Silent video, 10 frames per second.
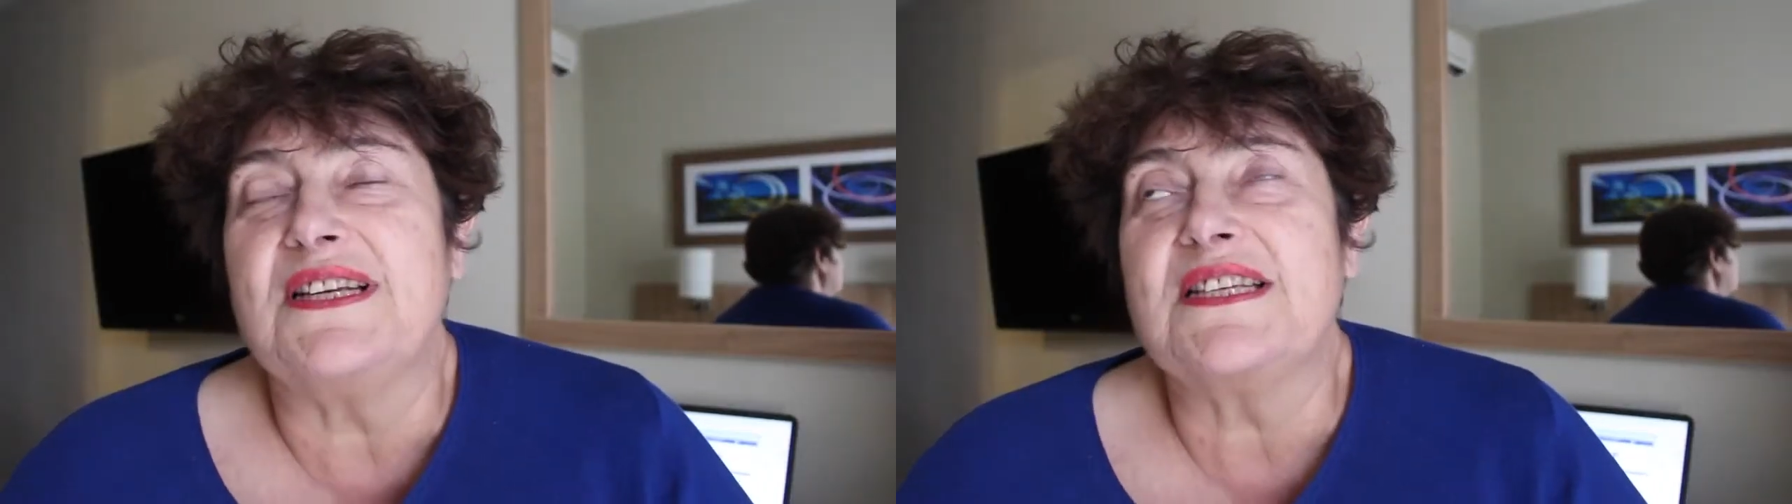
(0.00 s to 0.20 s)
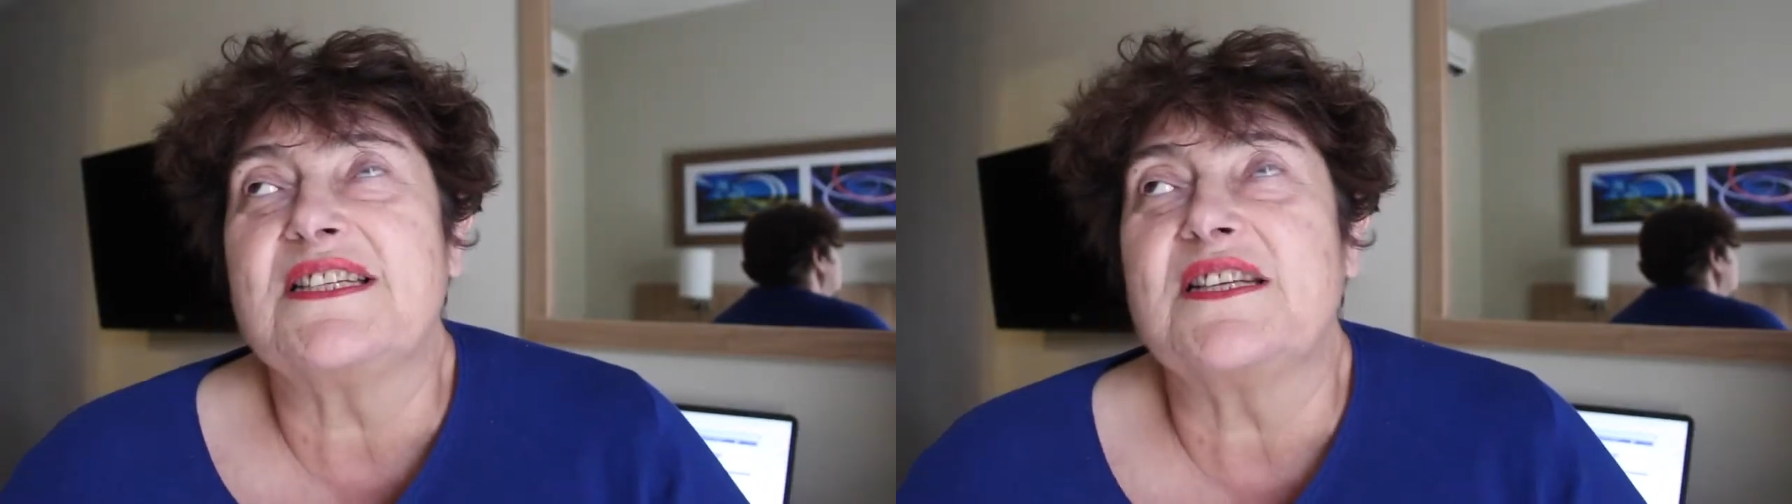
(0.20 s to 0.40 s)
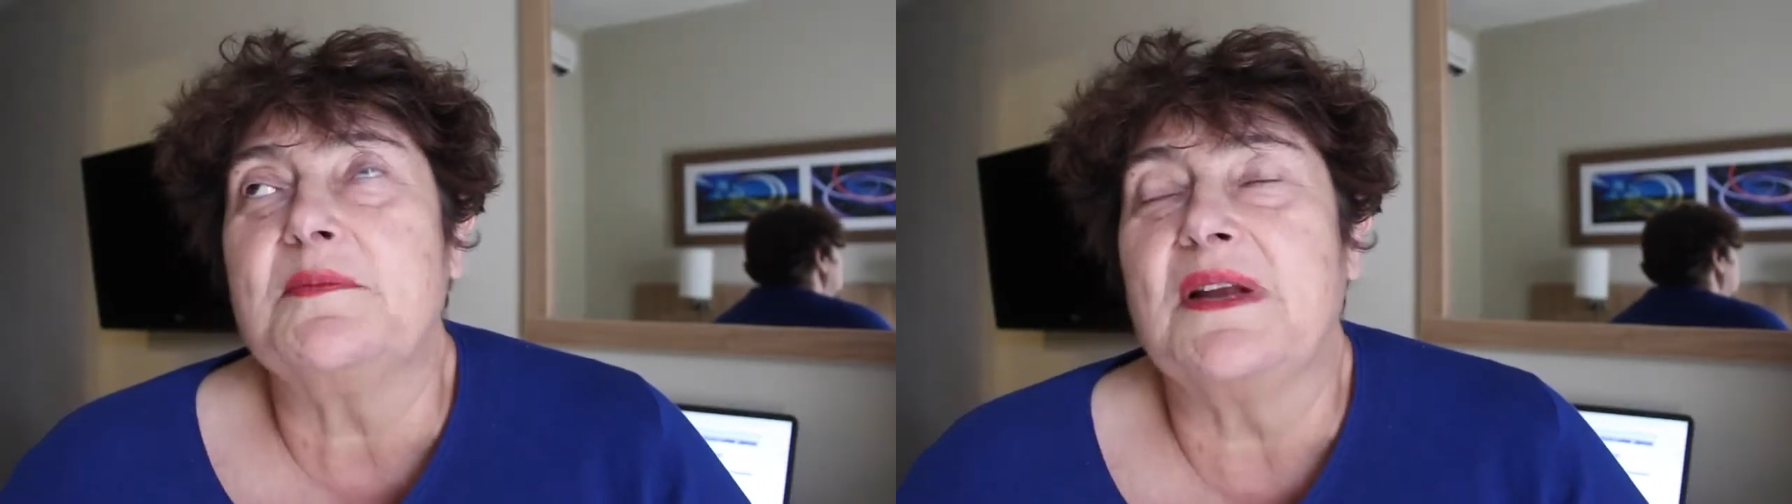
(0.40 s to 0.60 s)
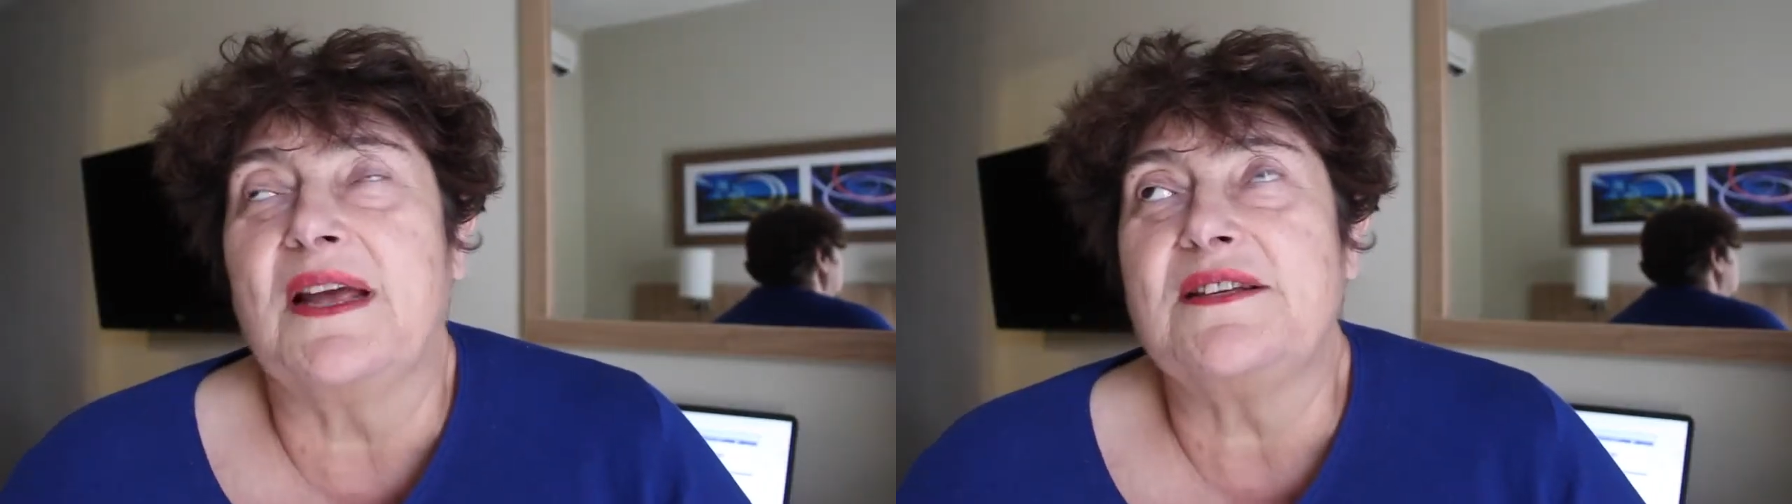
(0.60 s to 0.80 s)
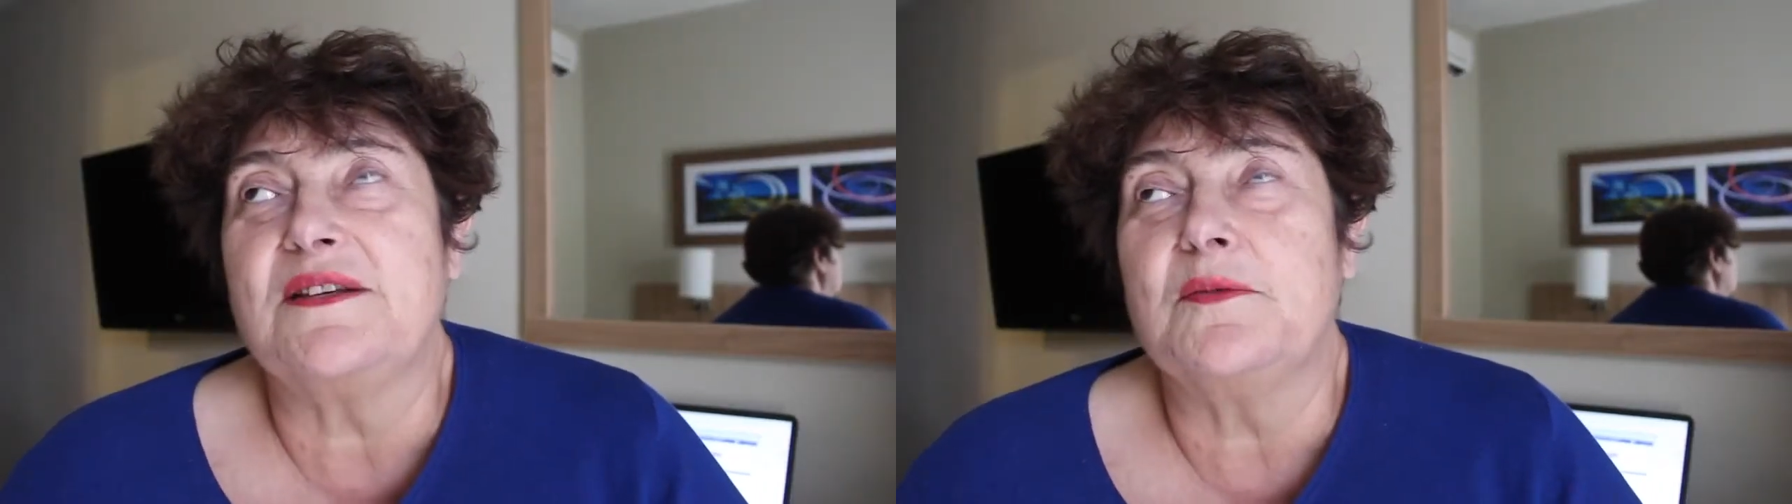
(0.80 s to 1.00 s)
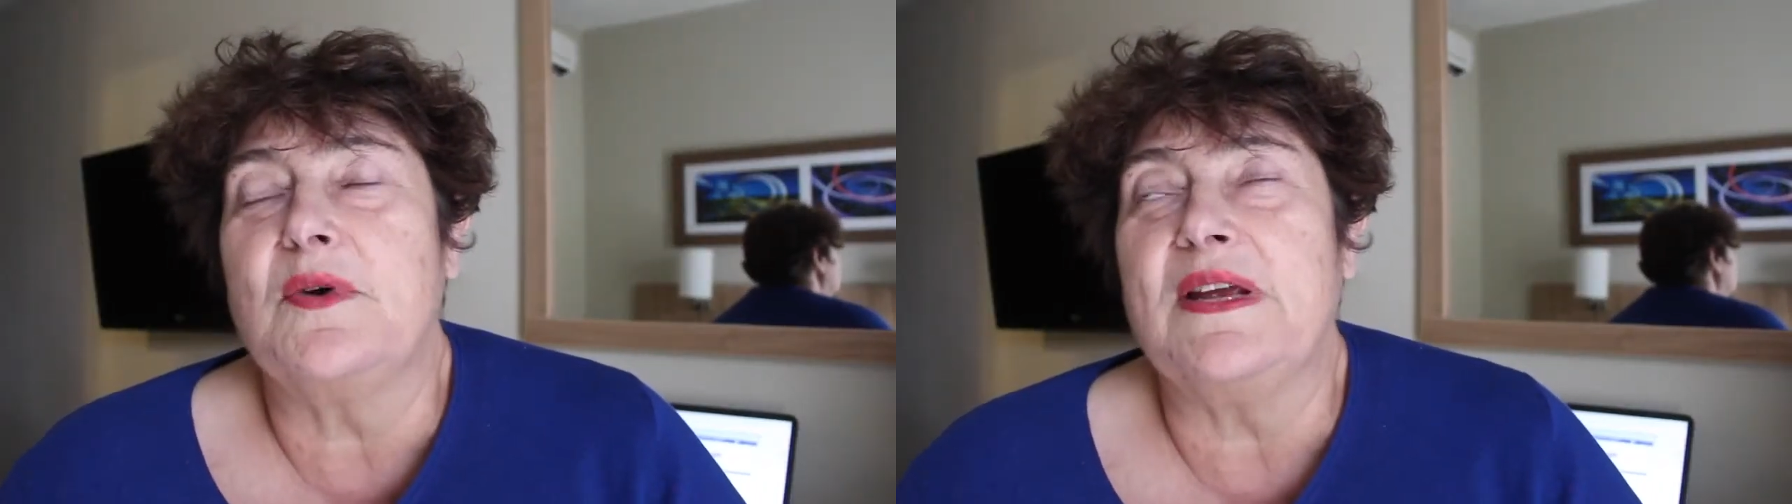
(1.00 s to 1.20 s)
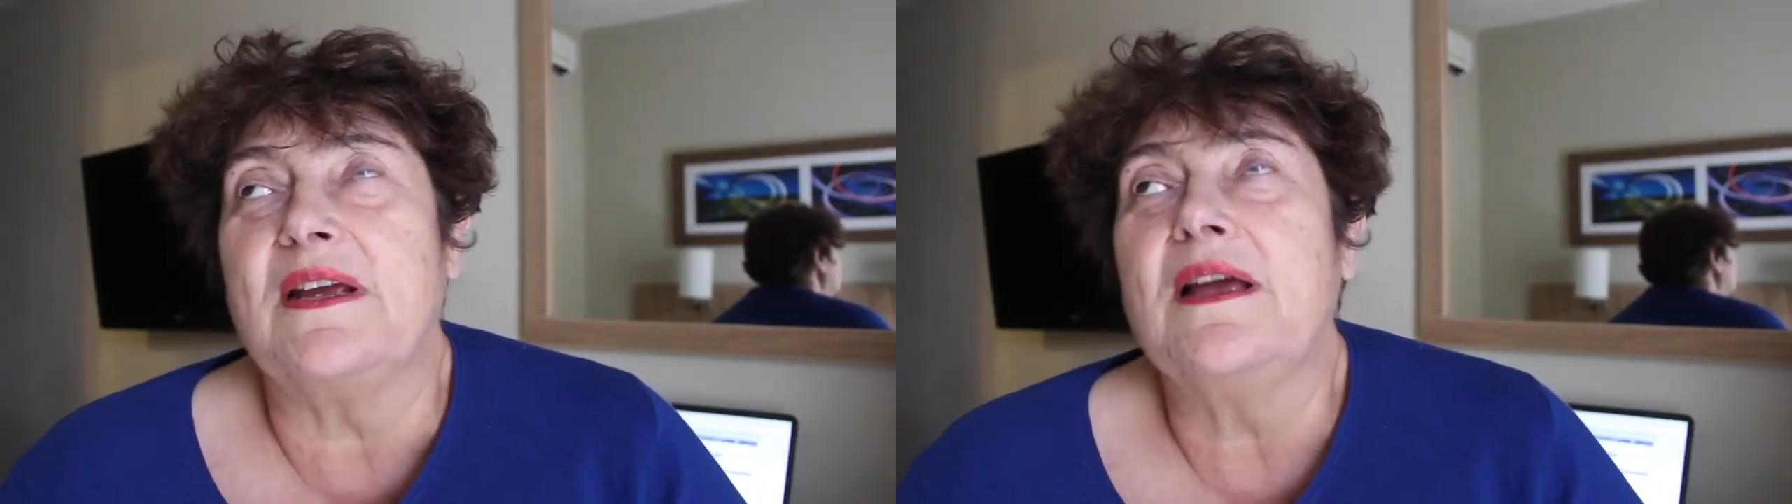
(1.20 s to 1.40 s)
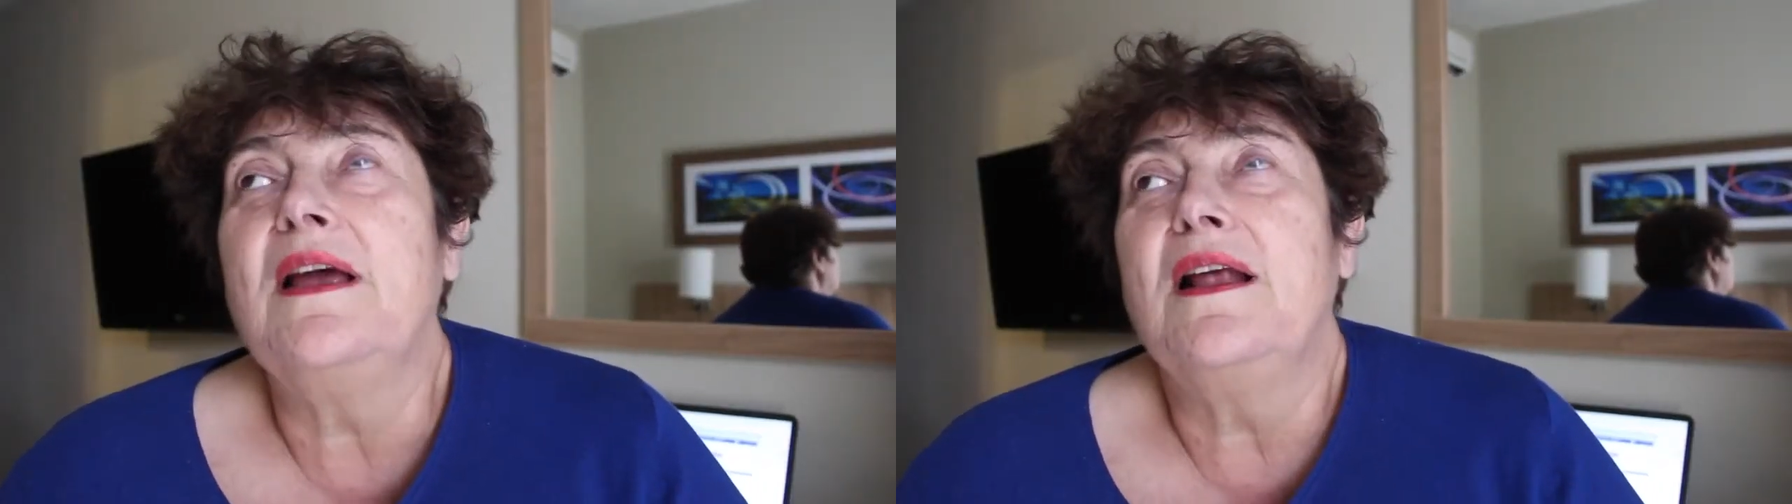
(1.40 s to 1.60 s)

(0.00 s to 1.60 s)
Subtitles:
stimulating week